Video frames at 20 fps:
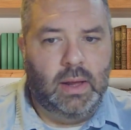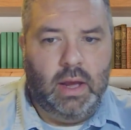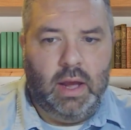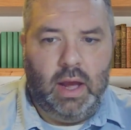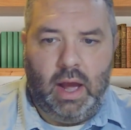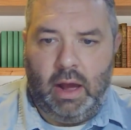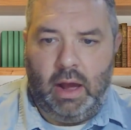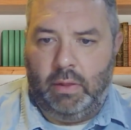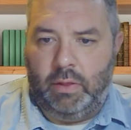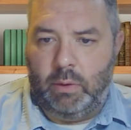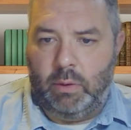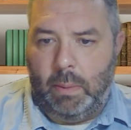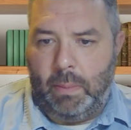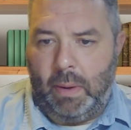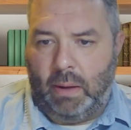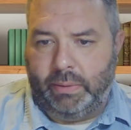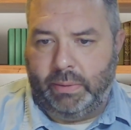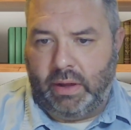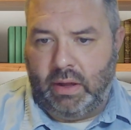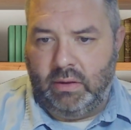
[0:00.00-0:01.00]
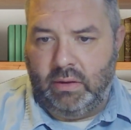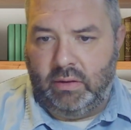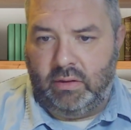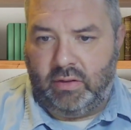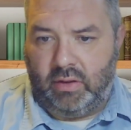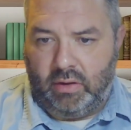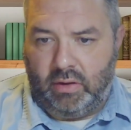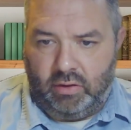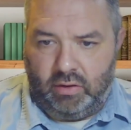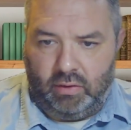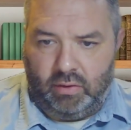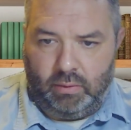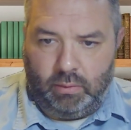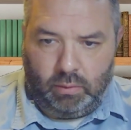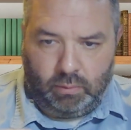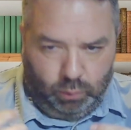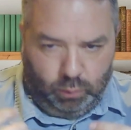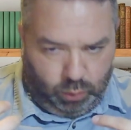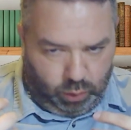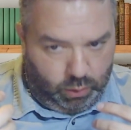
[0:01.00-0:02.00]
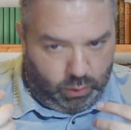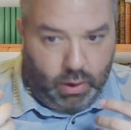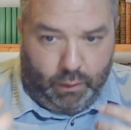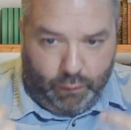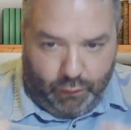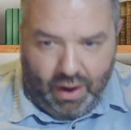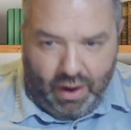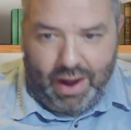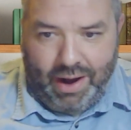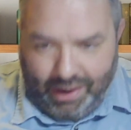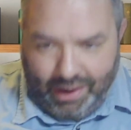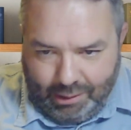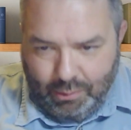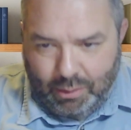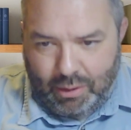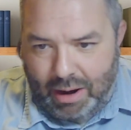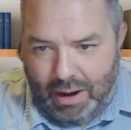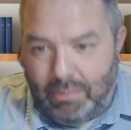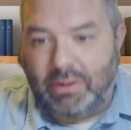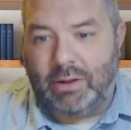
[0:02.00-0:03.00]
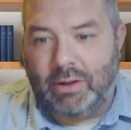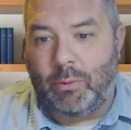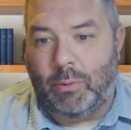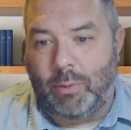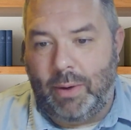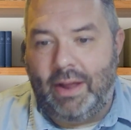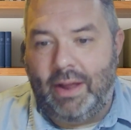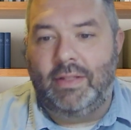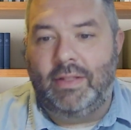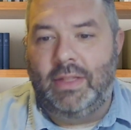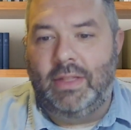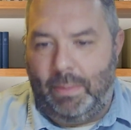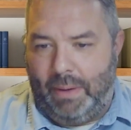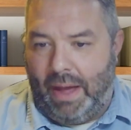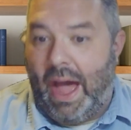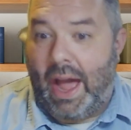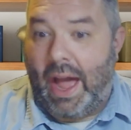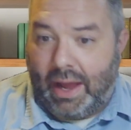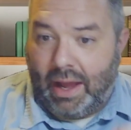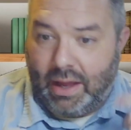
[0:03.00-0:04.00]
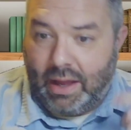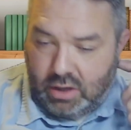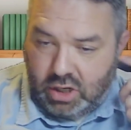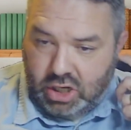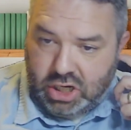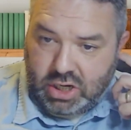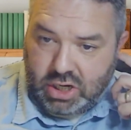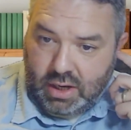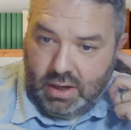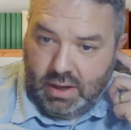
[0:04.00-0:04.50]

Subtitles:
The Republicans, when we finally were able to read the package,